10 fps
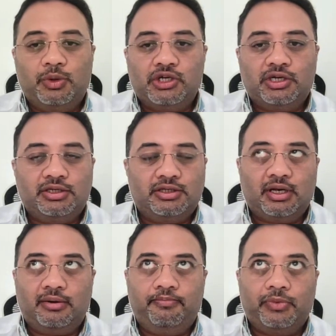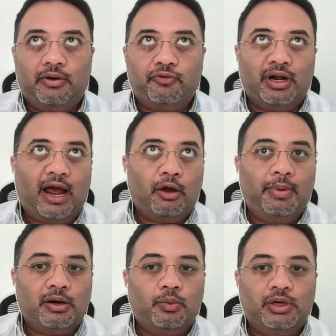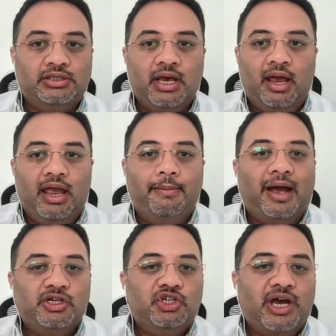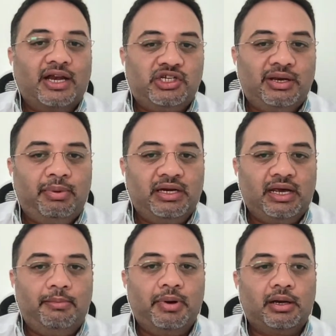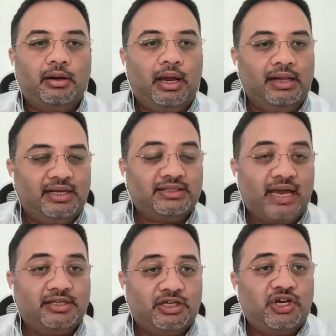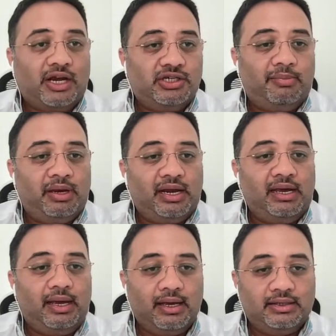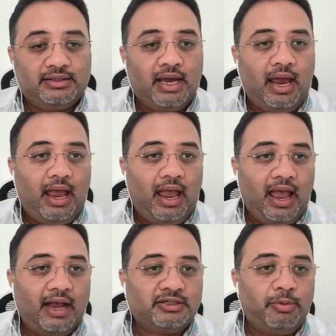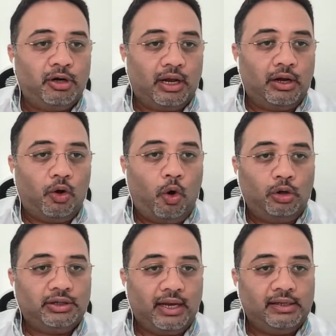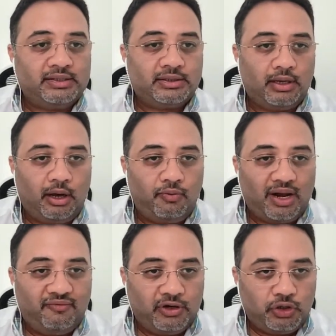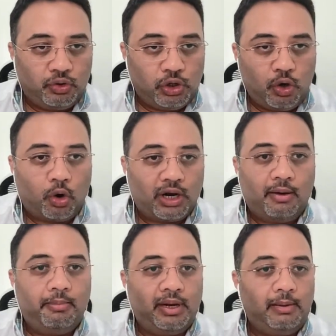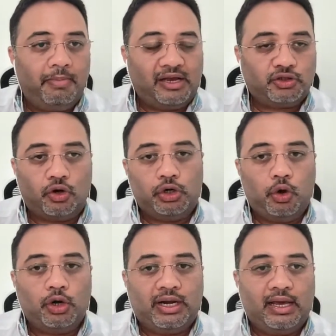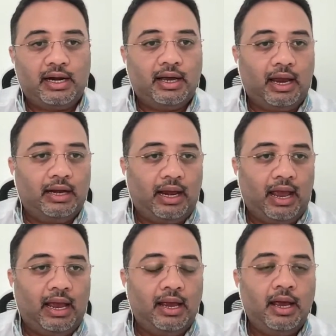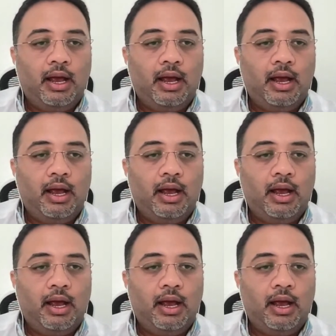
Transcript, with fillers: which is, uh, for lack of better words, imagine ChatGPT, but in this case, the ChatGPT is a expert in all things uh, relevant to your company based on your data in a